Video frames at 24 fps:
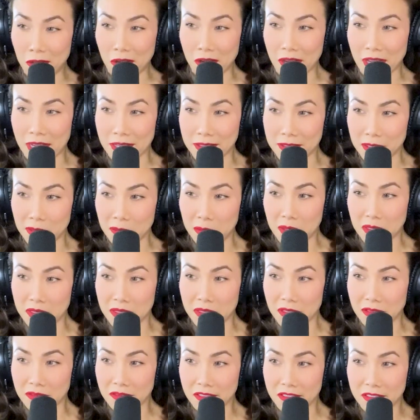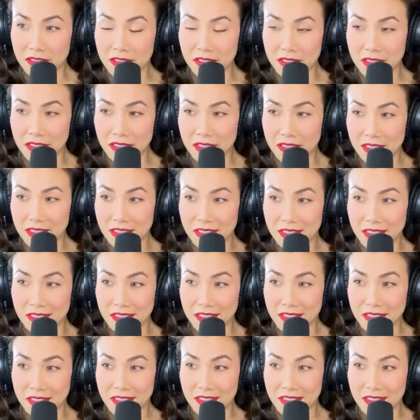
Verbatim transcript: long has it been, Dove? twenty-two years.